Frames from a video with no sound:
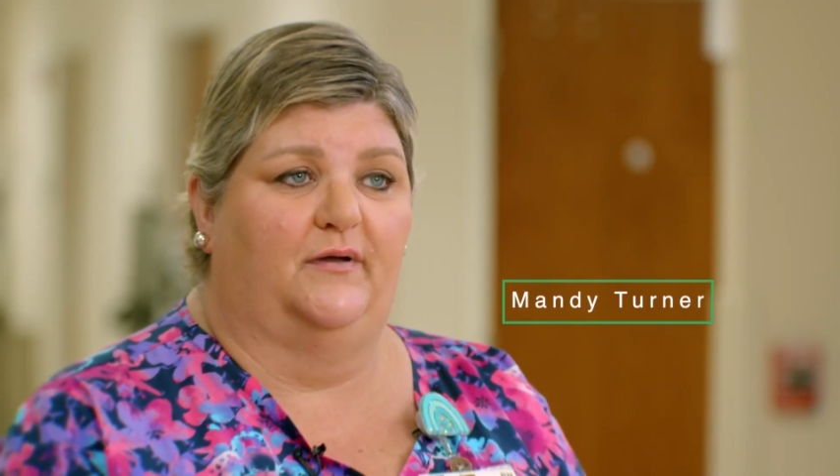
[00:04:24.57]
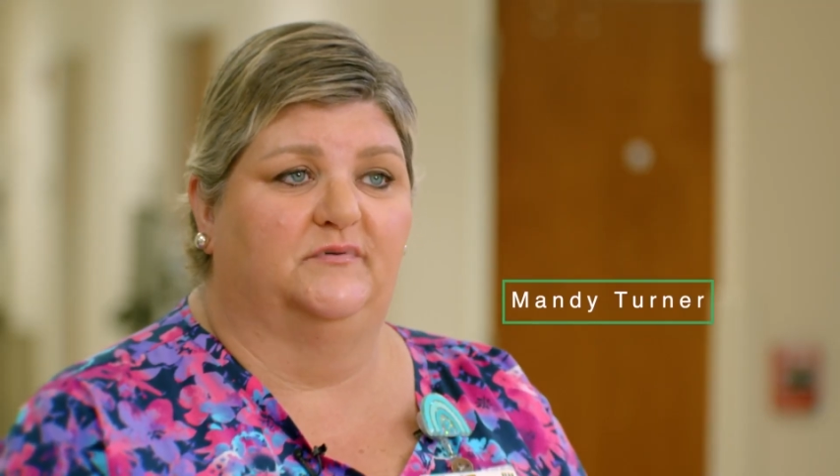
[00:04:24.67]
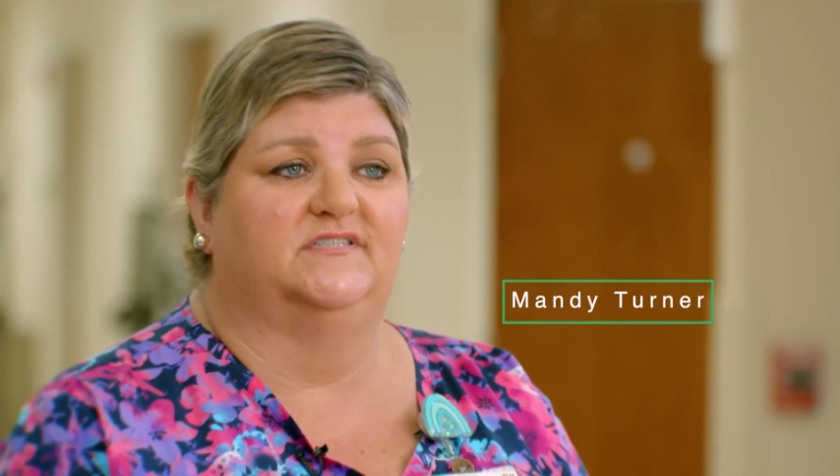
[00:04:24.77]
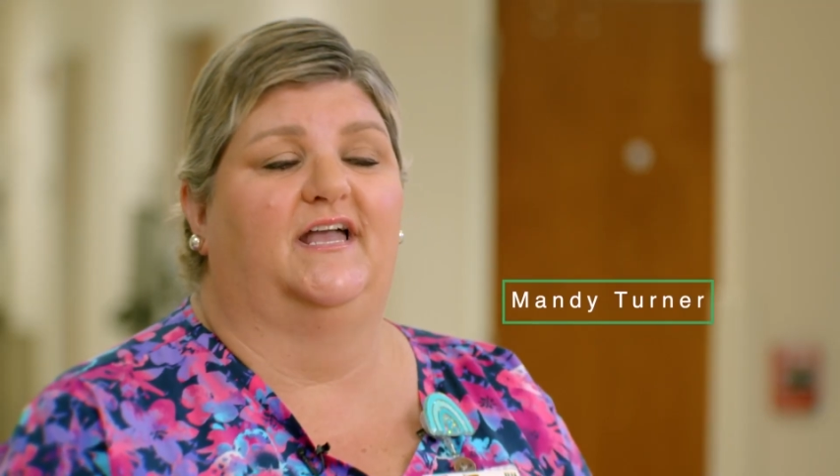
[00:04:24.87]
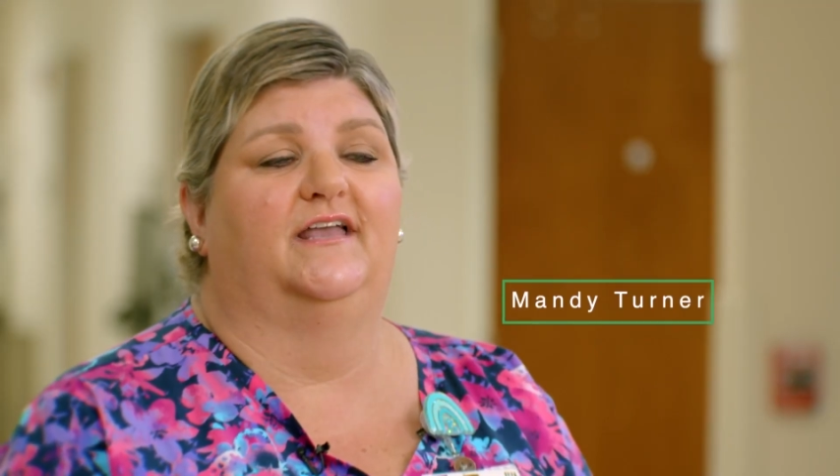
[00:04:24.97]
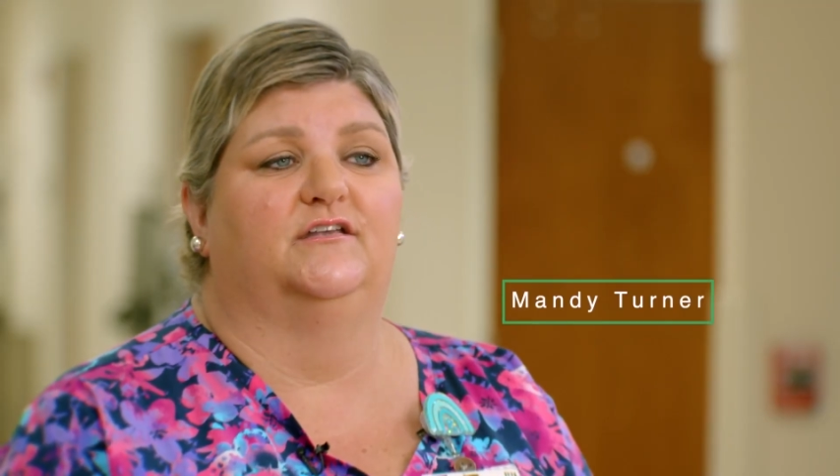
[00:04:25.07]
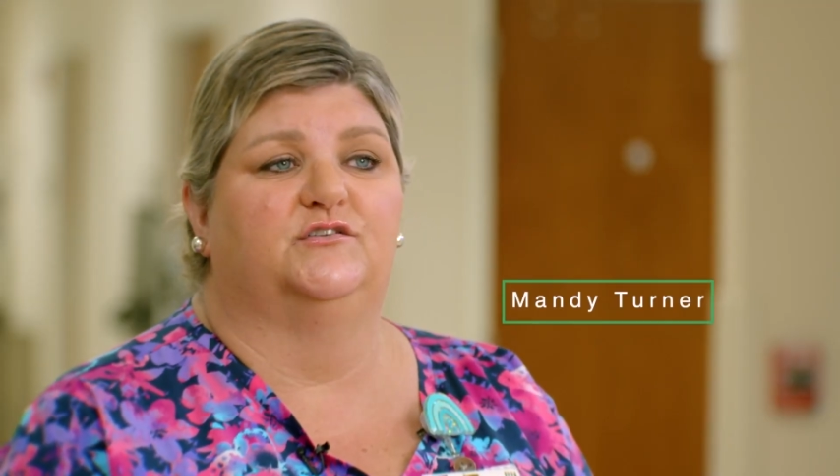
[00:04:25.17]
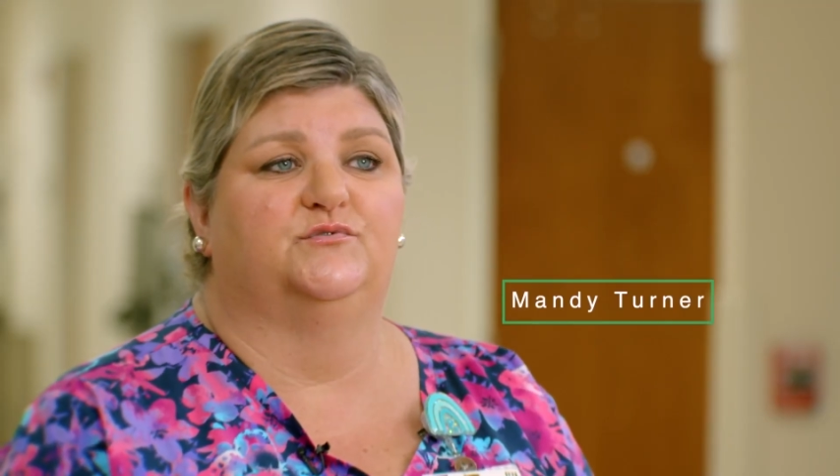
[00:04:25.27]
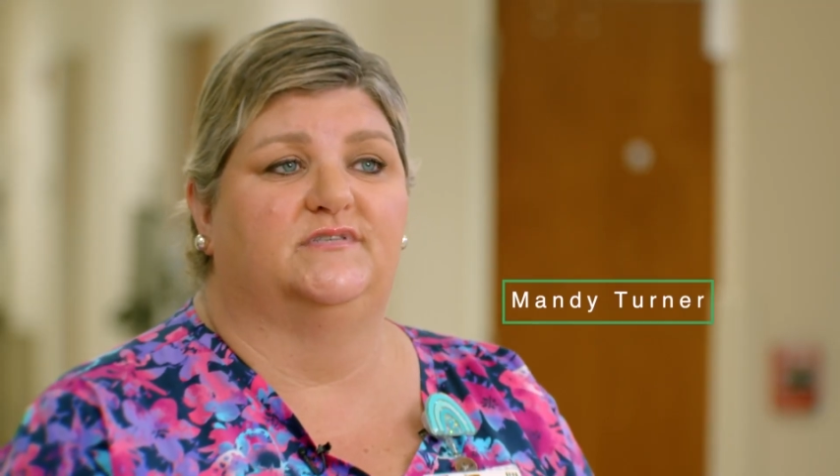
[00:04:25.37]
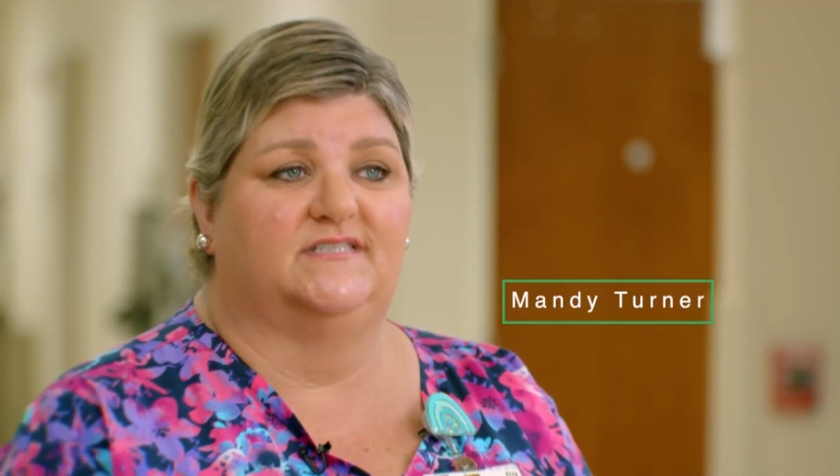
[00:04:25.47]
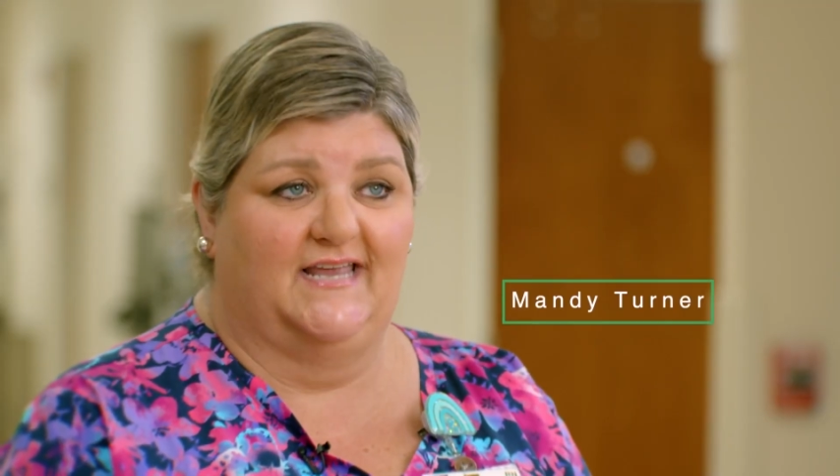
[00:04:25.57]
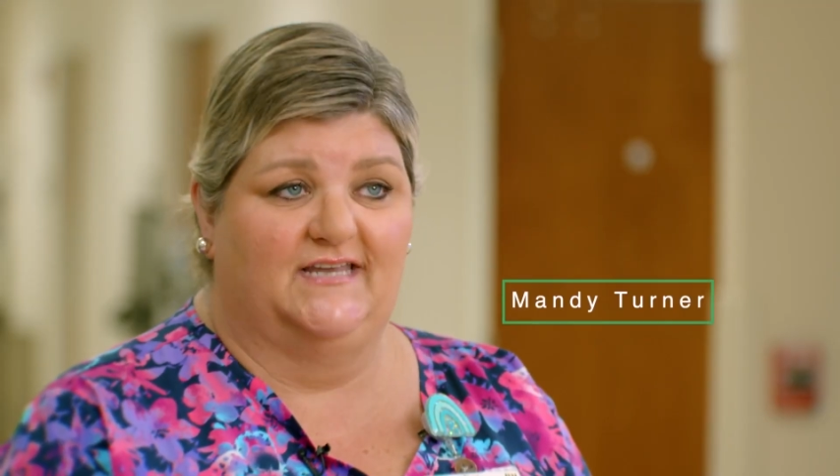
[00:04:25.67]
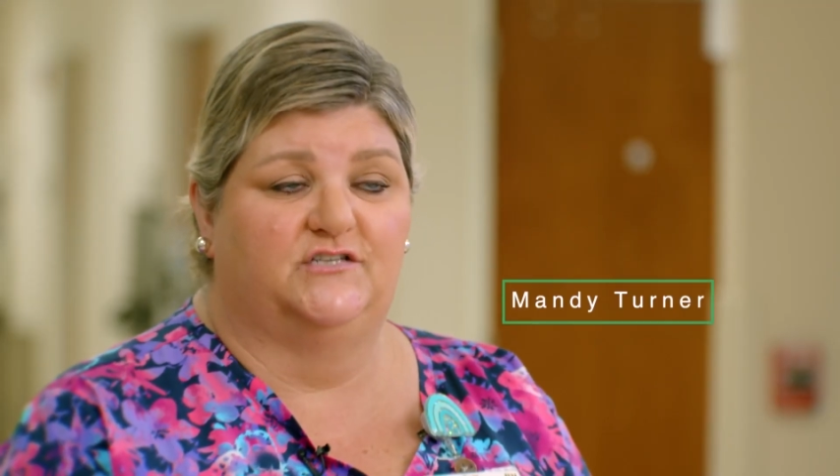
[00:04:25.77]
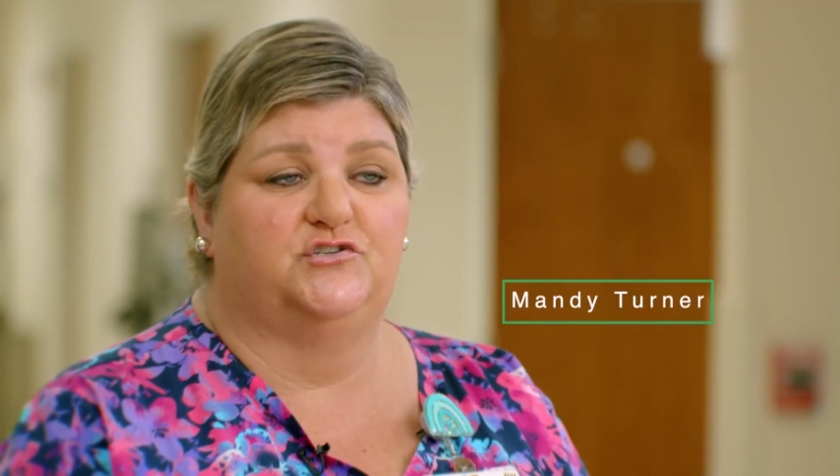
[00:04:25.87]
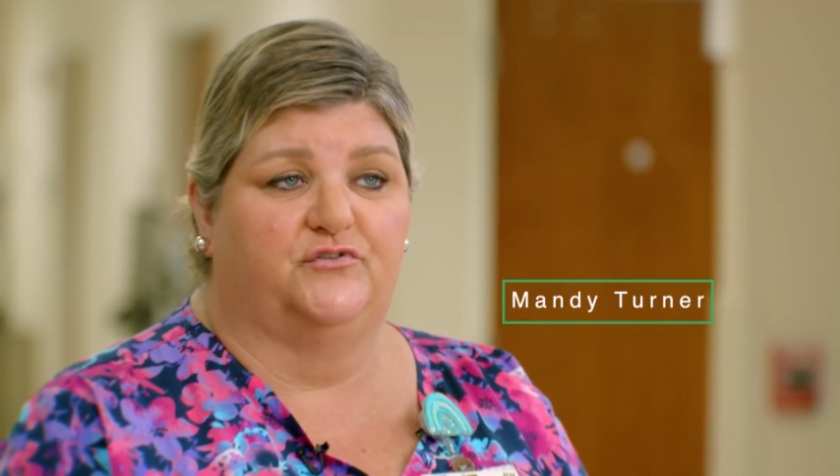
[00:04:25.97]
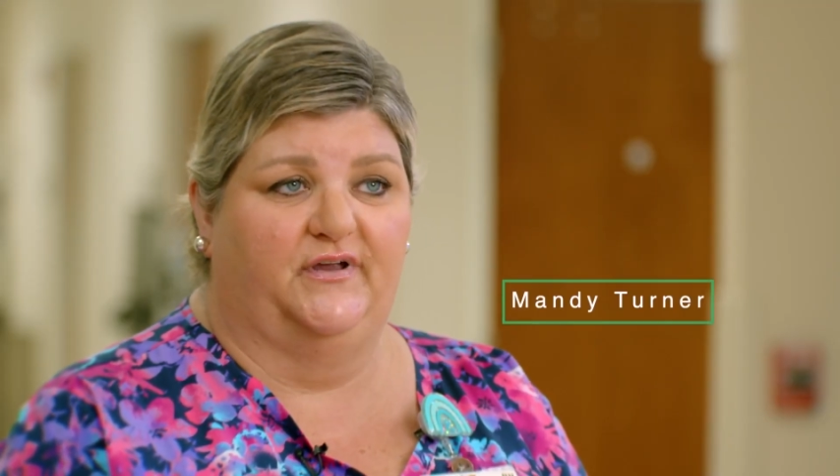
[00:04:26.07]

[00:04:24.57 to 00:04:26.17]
I was diagnosed with stage